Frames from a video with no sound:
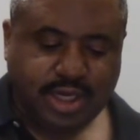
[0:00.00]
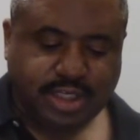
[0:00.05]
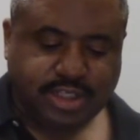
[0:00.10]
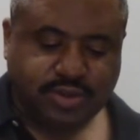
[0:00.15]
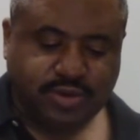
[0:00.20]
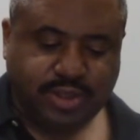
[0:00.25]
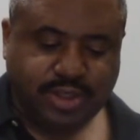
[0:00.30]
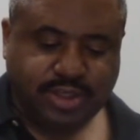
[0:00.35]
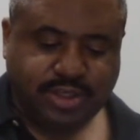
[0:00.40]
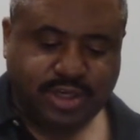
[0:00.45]

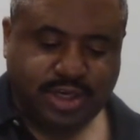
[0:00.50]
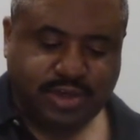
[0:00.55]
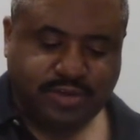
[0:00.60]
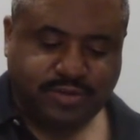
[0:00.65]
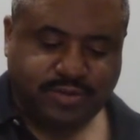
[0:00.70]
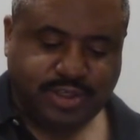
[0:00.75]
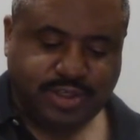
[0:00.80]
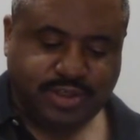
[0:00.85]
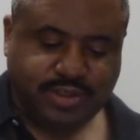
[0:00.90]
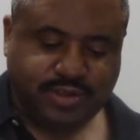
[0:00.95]
So other
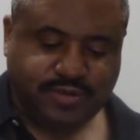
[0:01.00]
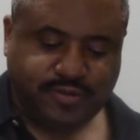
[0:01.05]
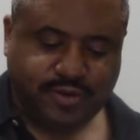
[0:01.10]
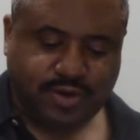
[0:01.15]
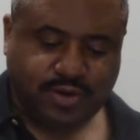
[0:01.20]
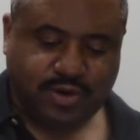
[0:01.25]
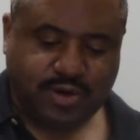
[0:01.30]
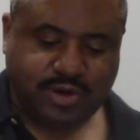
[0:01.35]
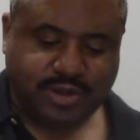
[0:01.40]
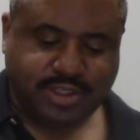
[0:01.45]
terms are used for
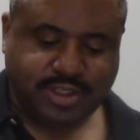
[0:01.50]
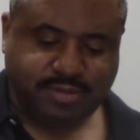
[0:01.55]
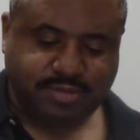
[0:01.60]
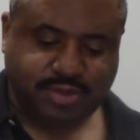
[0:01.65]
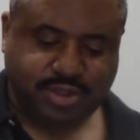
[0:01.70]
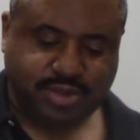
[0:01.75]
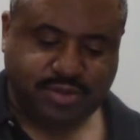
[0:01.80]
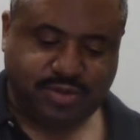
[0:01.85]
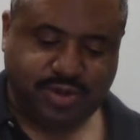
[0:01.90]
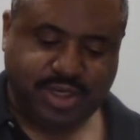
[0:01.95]
crossing
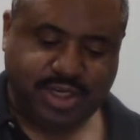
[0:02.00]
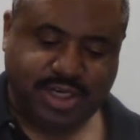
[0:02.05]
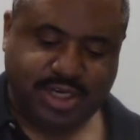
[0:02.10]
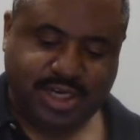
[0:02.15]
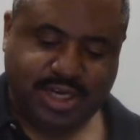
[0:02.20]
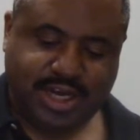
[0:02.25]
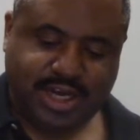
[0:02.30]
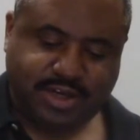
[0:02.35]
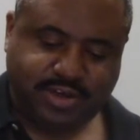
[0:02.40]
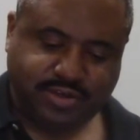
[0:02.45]
between the
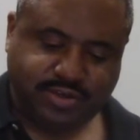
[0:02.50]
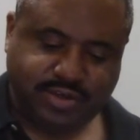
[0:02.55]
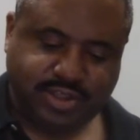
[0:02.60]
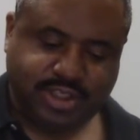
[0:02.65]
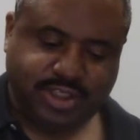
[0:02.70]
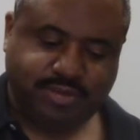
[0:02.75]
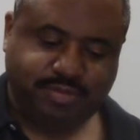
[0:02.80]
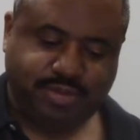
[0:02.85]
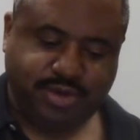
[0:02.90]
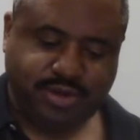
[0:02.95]
natural
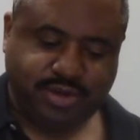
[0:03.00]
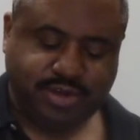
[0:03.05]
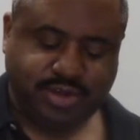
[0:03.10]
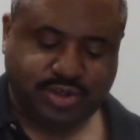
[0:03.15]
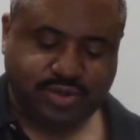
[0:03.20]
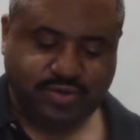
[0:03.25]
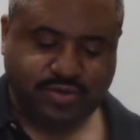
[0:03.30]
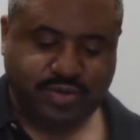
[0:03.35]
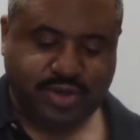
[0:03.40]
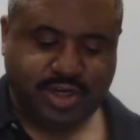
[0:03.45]
and
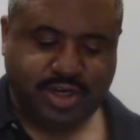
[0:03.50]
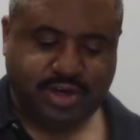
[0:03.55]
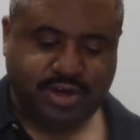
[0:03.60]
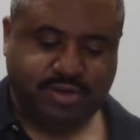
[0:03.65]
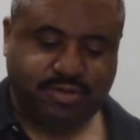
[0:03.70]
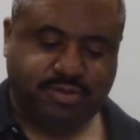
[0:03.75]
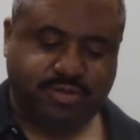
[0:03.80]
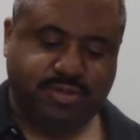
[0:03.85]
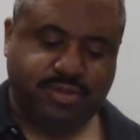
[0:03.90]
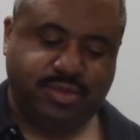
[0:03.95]
spiritual
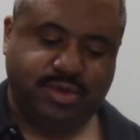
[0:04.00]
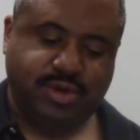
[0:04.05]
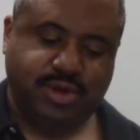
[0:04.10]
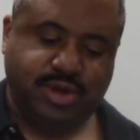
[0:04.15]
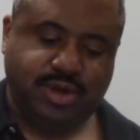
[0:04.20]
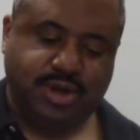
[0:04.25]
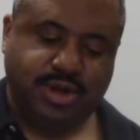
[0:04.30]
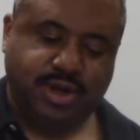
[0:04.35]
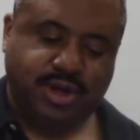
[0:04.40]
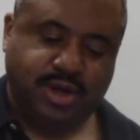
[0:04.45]
realm.
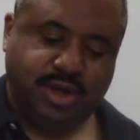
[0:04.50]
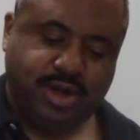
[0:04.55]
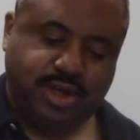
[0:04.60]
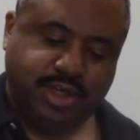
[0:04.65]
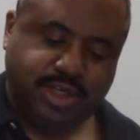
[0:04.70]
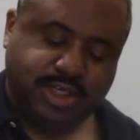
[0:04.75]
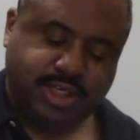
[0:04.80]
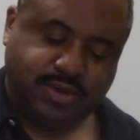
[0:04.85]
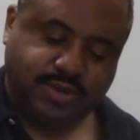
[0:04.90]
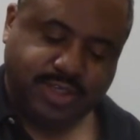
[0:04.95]

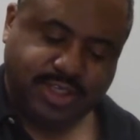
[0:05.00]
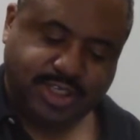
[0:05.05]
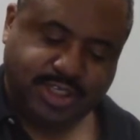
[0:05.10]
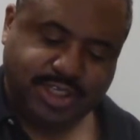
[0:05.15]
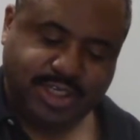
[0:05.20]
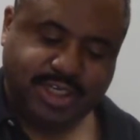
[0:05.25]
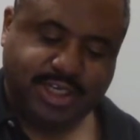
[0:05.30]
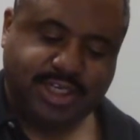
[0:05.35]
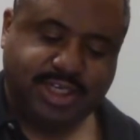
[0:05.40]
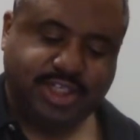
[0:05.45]
So
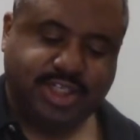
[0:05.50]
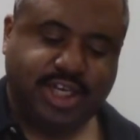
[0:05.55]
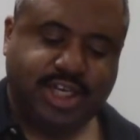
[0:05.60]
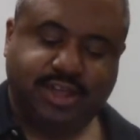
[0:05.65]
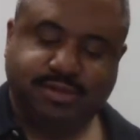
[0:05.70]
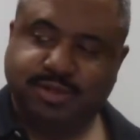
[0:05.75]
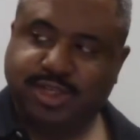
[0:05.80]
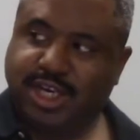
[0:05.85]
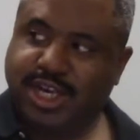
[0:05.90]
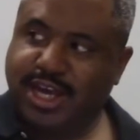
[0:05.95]
ascending
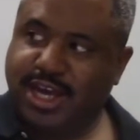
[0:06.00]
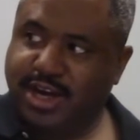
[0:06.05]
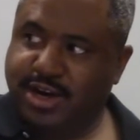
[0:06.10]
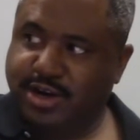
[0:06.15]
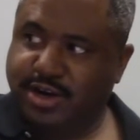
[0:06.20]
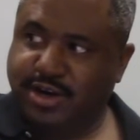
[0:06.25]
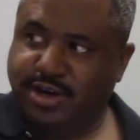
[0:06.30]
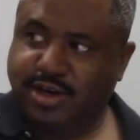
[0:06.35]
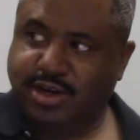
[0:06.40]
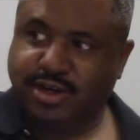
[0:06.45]
Jacob's
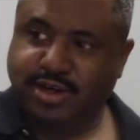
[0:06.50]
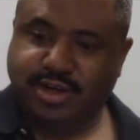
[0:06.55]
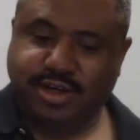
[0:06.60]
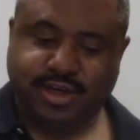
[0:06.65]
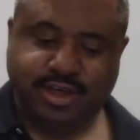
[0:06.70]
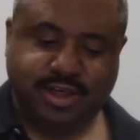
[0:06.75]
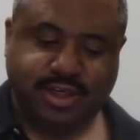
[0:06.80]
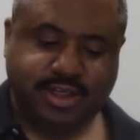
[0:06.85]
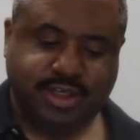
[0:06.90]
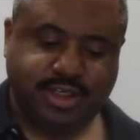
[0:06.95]
ladder
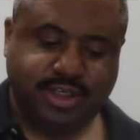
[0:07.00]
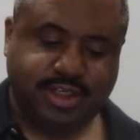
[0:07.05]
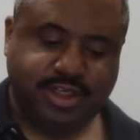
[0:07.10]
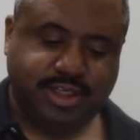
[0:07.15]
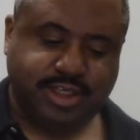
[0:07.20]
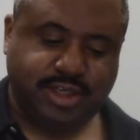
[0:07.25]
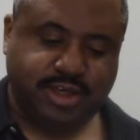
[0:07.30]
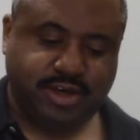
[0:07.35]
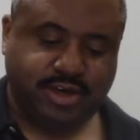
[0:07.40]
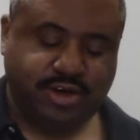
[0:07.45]
is
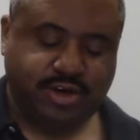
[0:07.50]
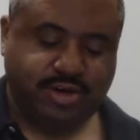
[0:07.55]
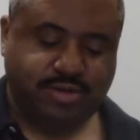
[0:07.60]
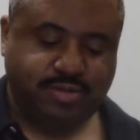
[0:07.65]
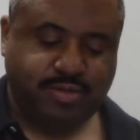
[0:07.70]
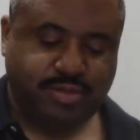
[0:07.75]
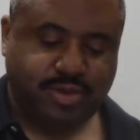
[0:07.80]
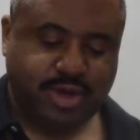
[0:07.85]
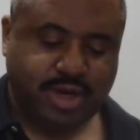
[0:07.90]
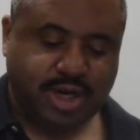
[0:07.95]
a
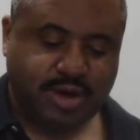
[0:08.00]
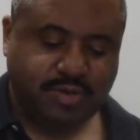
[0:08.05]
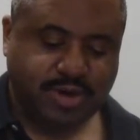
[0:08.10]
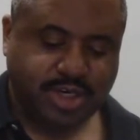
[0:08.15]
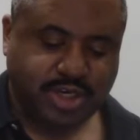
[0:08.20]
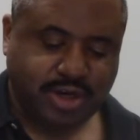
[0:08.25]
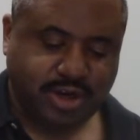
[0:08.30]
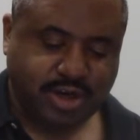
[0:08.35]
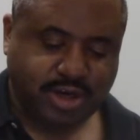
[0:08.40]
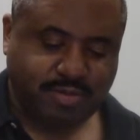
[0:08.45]
term. We
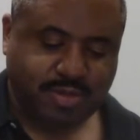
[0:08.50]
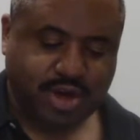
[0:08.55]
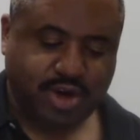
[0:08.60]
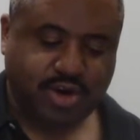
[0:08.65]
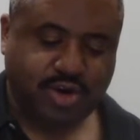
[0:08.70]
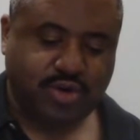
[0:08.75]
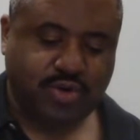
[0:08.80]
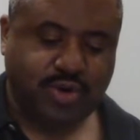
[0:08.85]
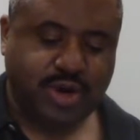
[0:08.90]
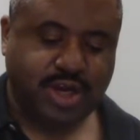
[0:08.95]
talked
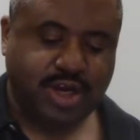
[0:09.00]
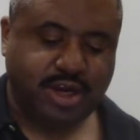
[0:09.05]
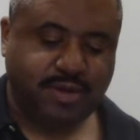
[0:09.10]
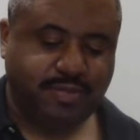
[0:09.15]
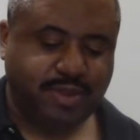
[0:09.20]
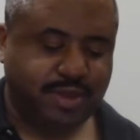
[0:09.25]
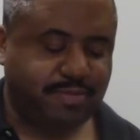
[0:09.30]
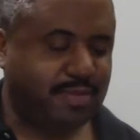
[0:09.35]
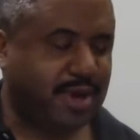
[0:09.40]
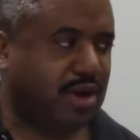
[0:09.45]
about going
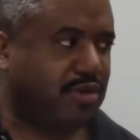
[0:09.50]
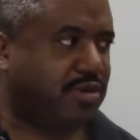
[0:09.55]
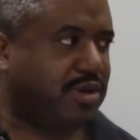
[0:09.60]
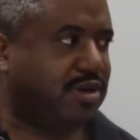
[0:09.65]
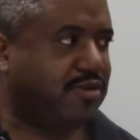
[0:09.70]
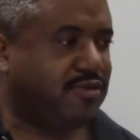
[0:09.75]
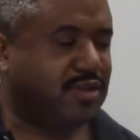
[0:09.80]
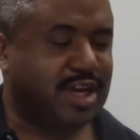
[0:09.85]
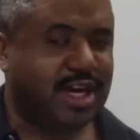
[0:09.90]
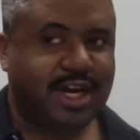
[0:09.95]
up the
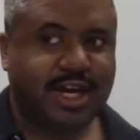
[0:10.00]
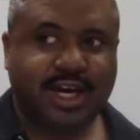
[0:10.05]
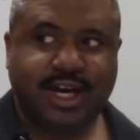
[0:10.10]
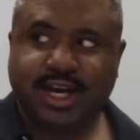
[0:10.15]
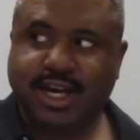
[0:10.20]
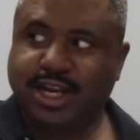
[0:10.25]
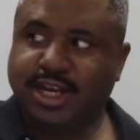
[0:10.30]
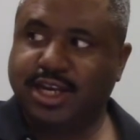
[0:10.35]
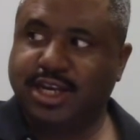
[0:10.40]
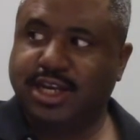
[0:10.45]
mountain of
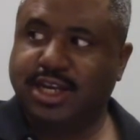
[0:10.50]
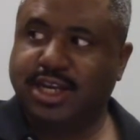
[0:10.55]
God,